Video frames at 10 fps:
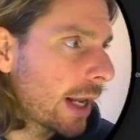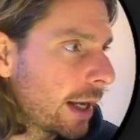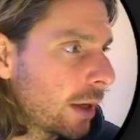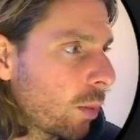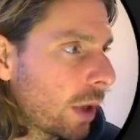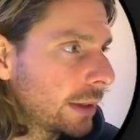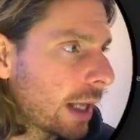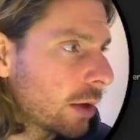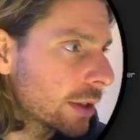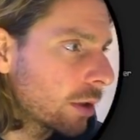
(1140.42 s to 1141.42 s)
and
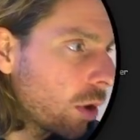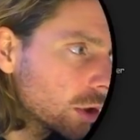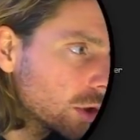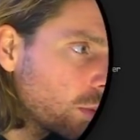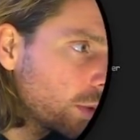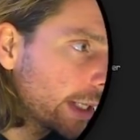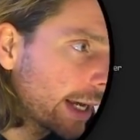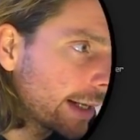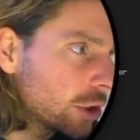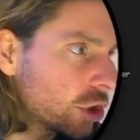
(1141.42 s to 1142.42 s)
1000. Also, we
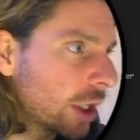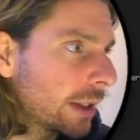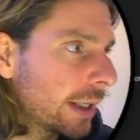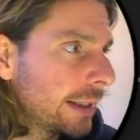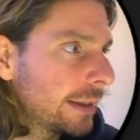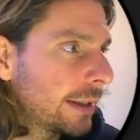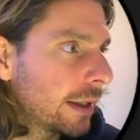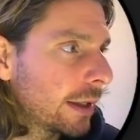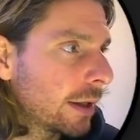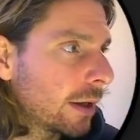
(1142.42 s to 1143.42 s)
can generate
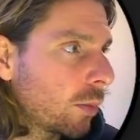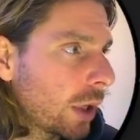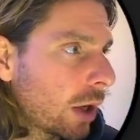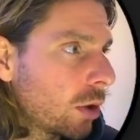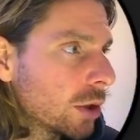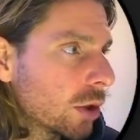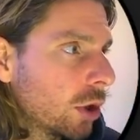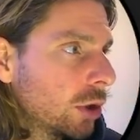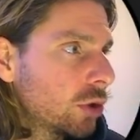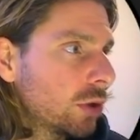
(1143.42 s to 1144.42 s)
we are also
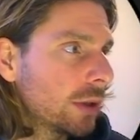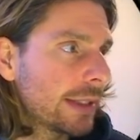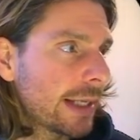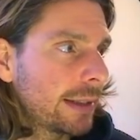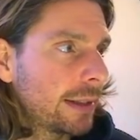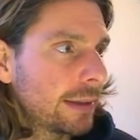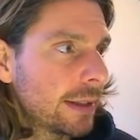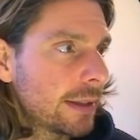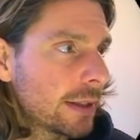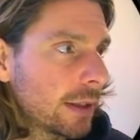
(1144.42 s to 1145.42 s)
going to set
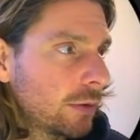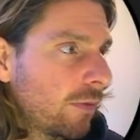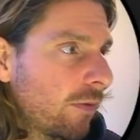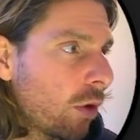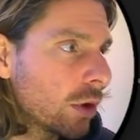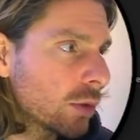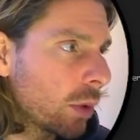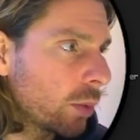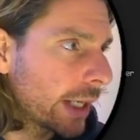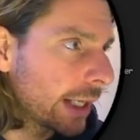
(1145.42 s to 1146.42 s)
this to false, while
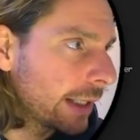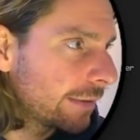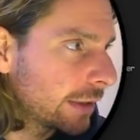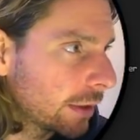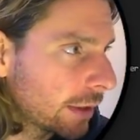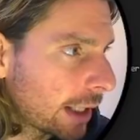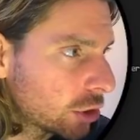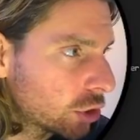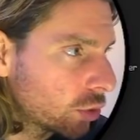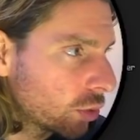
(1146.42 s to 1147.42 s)
we can leave it at
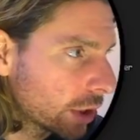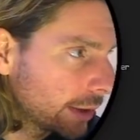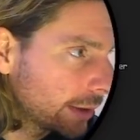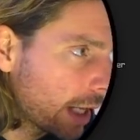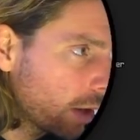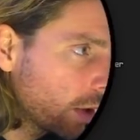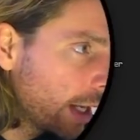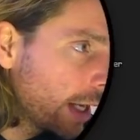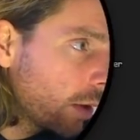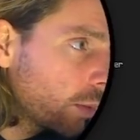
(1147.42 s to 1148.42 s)
true right now.
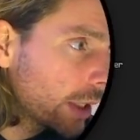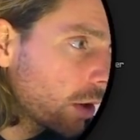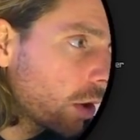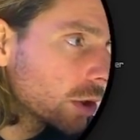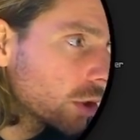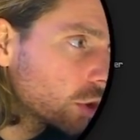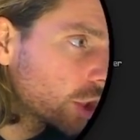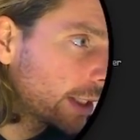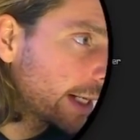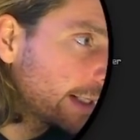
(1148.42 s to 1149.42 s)
We can also
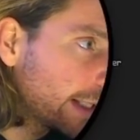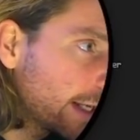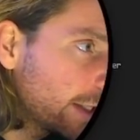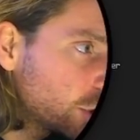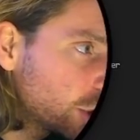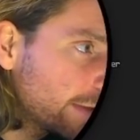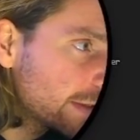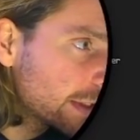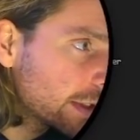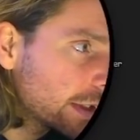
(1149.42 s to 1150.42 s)
generate
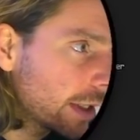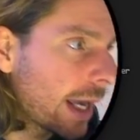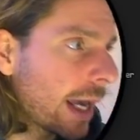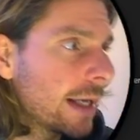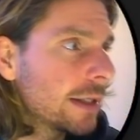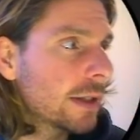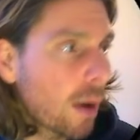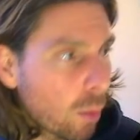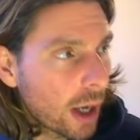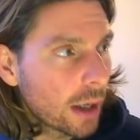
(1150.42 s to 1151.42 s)
GIFs as
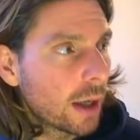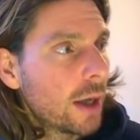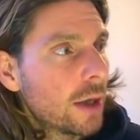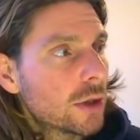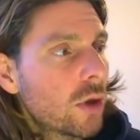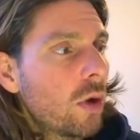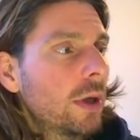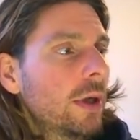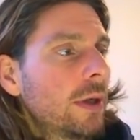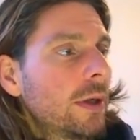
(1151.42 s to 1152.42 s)
well.
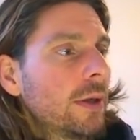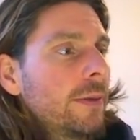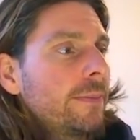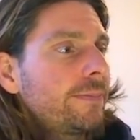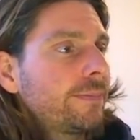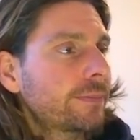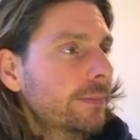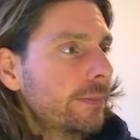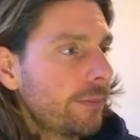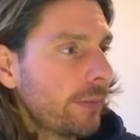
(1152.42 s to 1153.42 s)
So
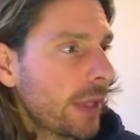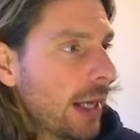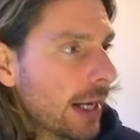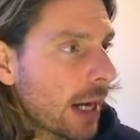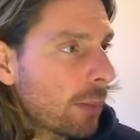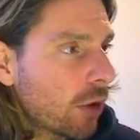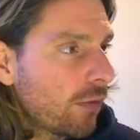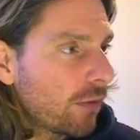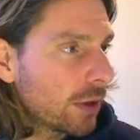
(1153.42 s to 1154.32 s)
a couple of